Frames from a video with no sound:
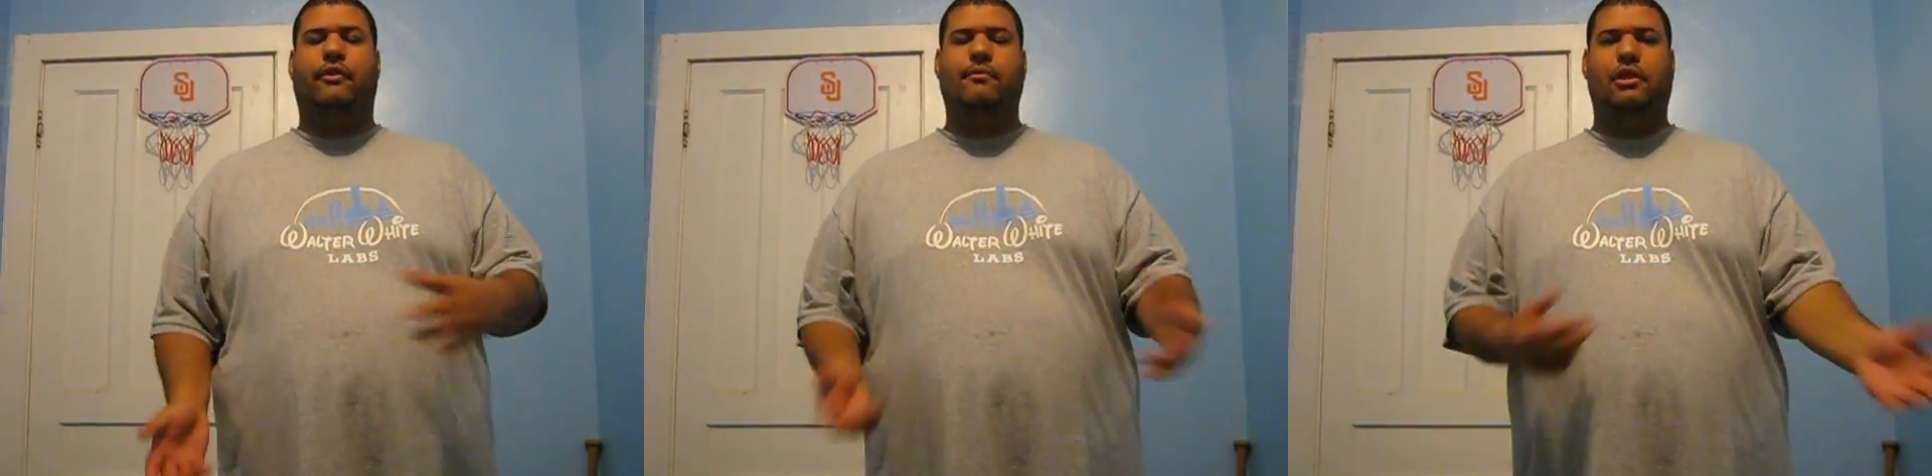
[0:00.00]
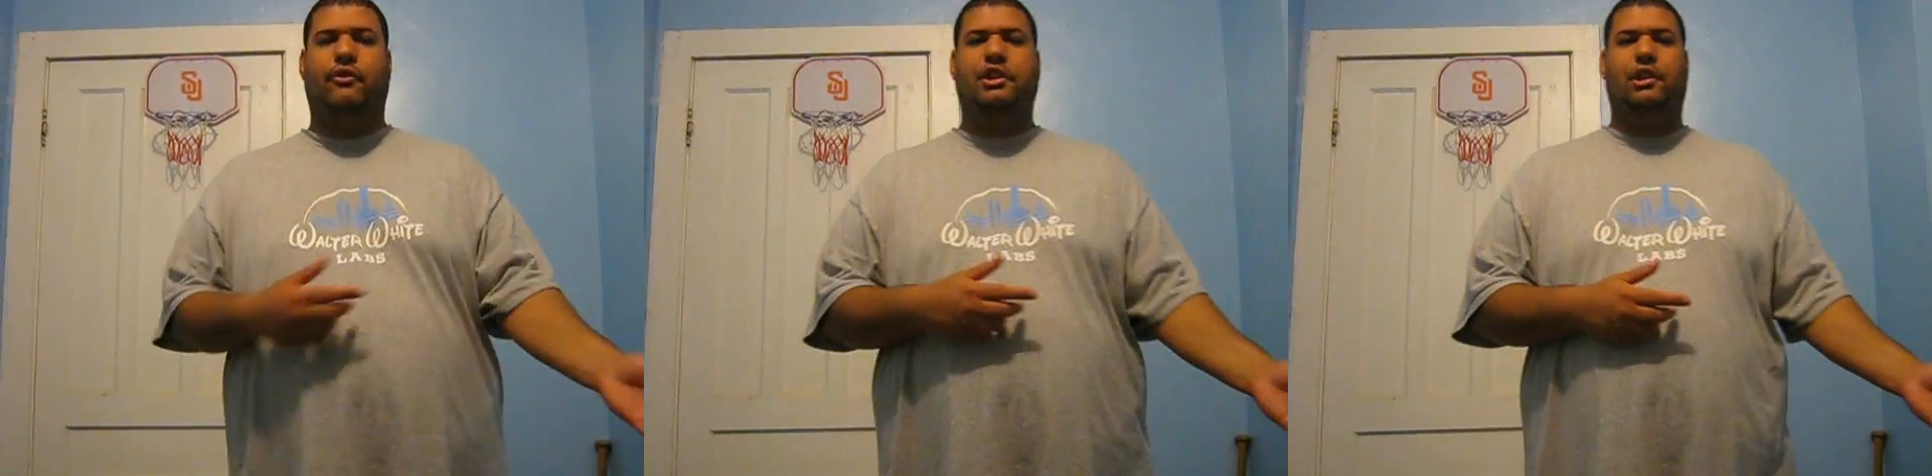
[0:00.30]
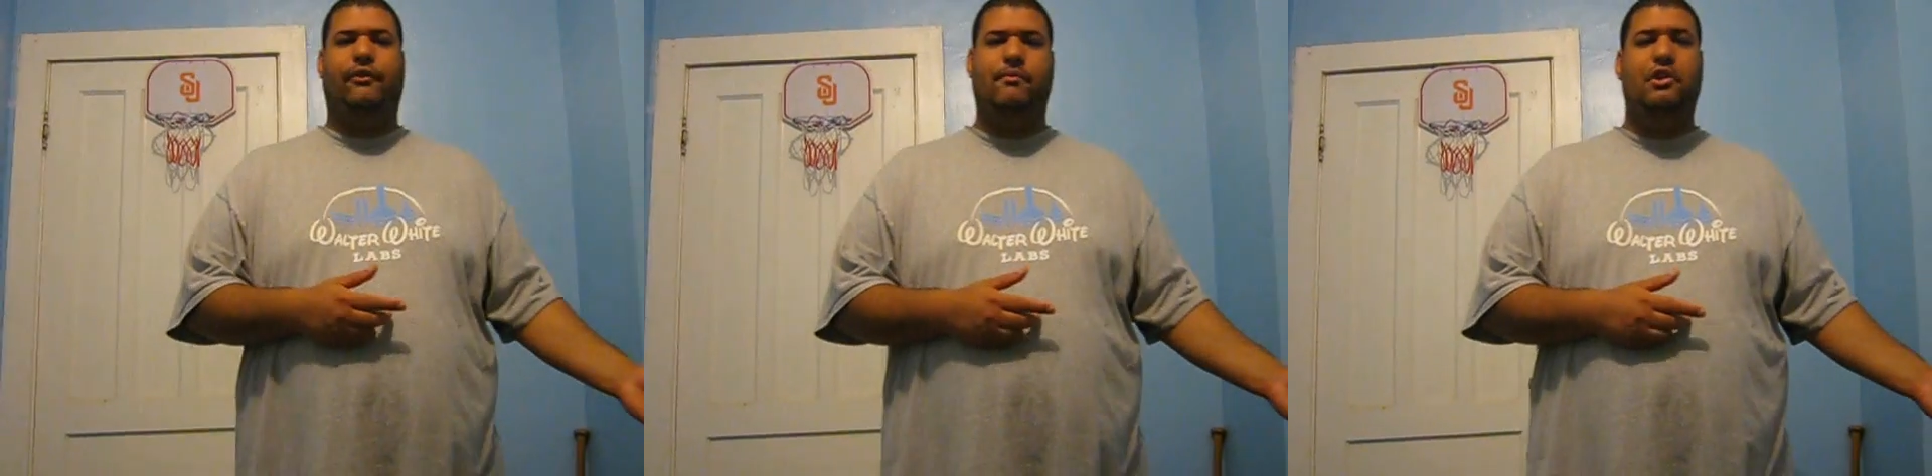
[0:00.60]
We're
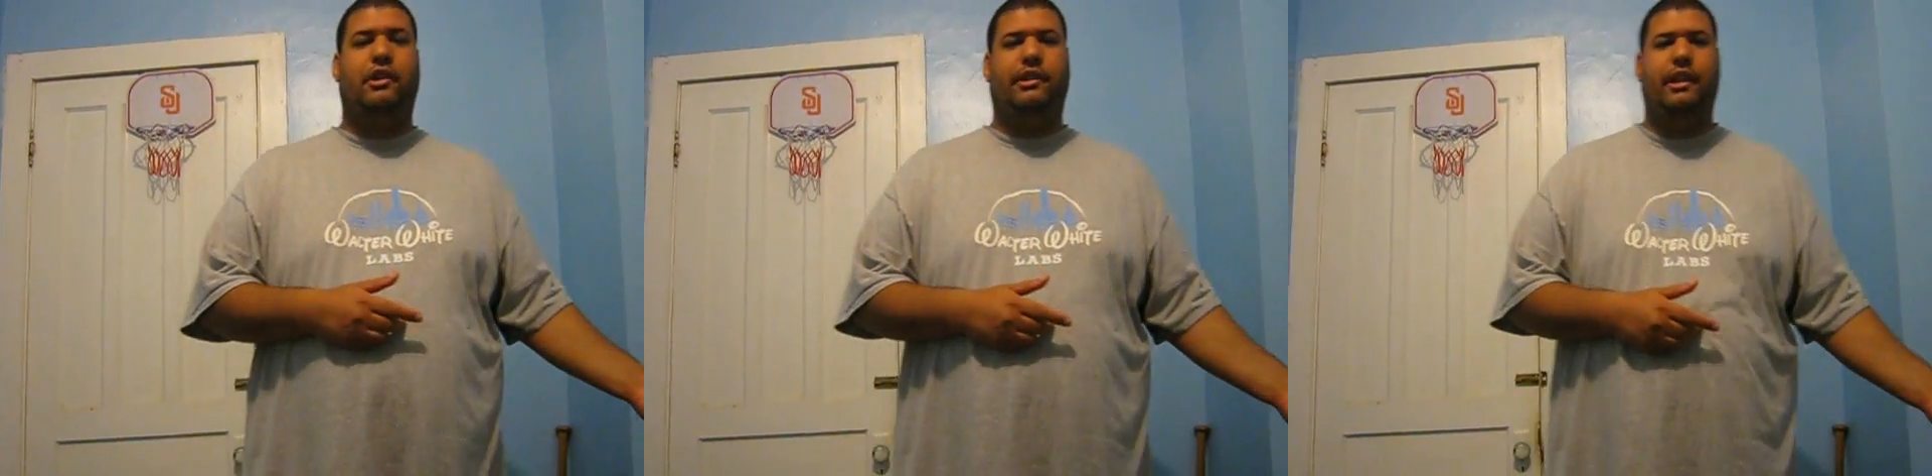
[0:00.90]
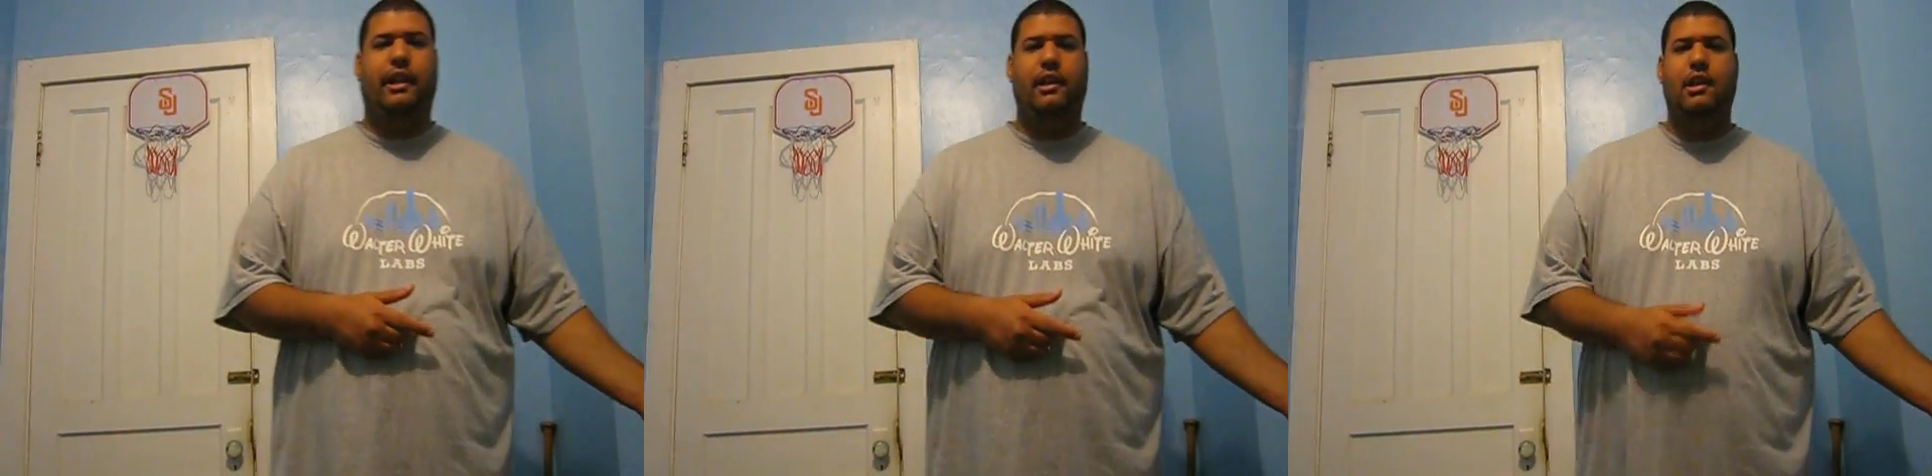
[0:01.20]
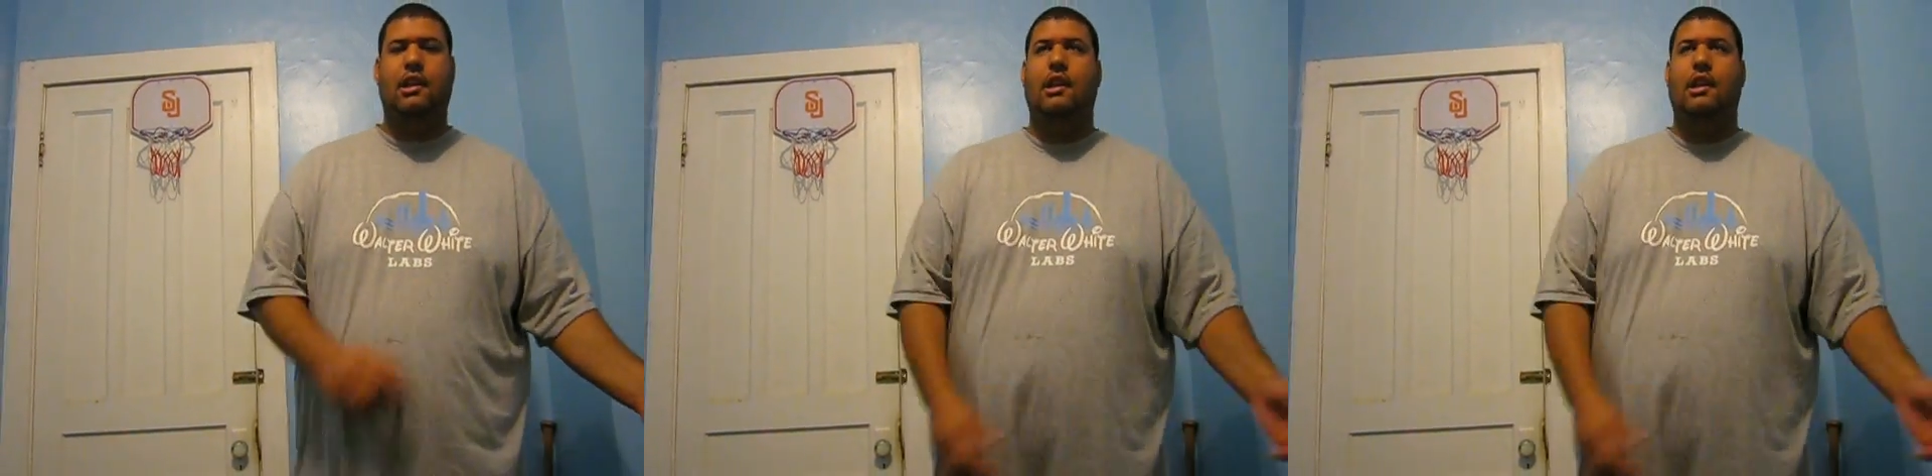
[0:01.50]
originally from New York City.